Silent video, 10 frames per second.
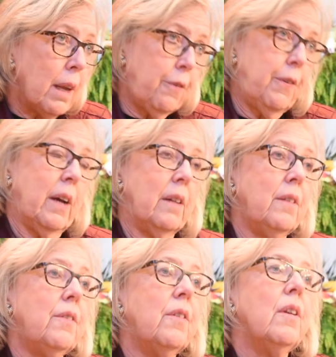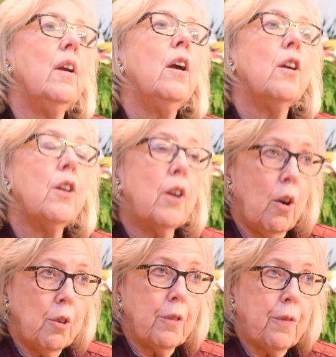funds go
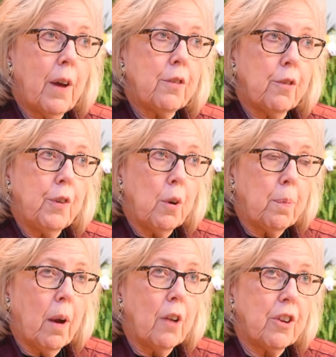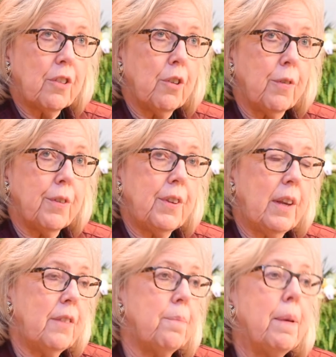to fossil fuel projects
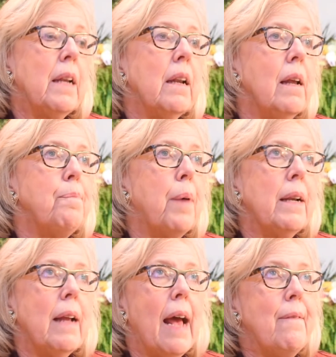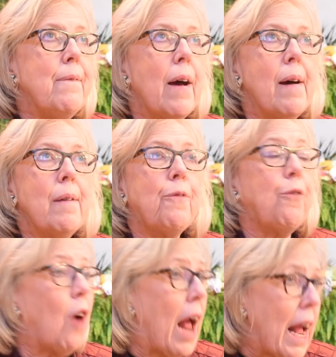overseas, but a
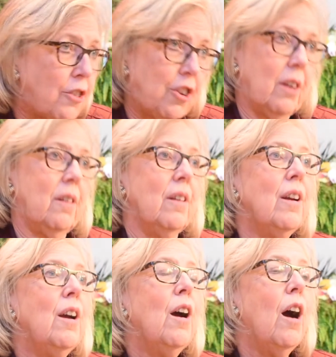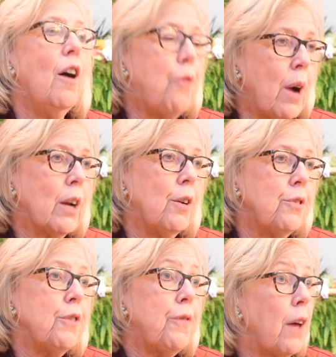fraction of what goes to
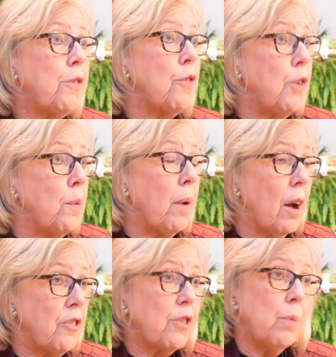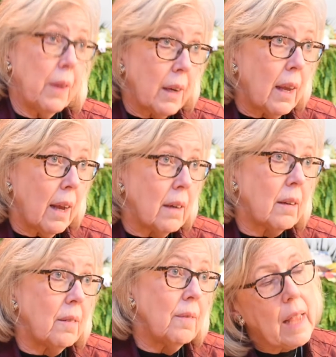fossil fuel projects within Canada.
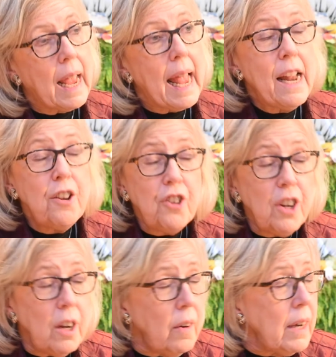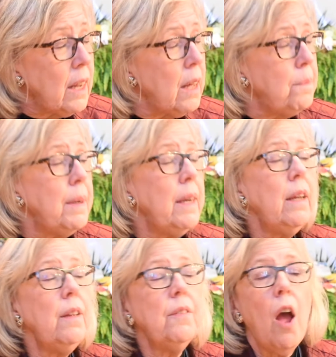Engineering
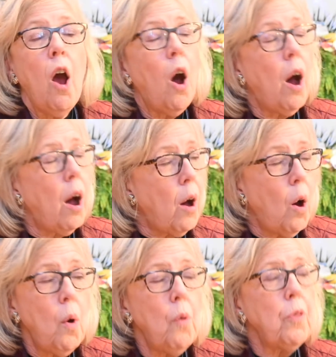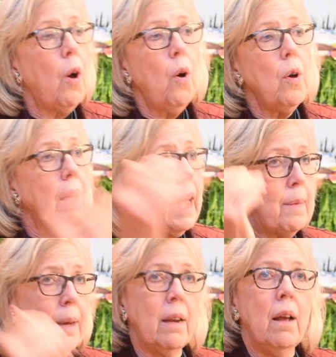companies, the whole
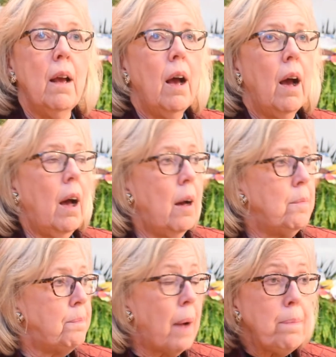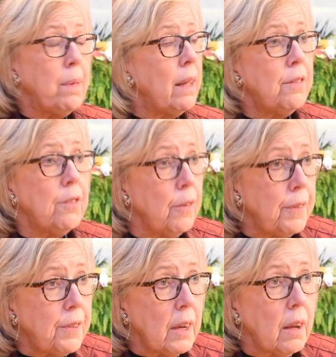gamut. Pipeline
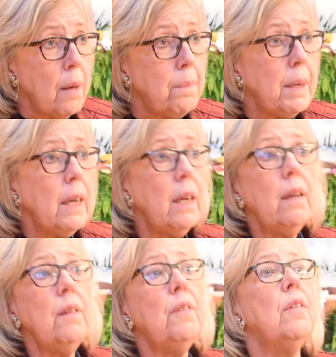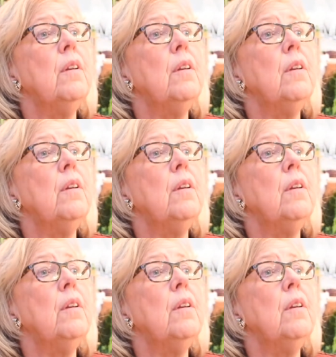servicing companies.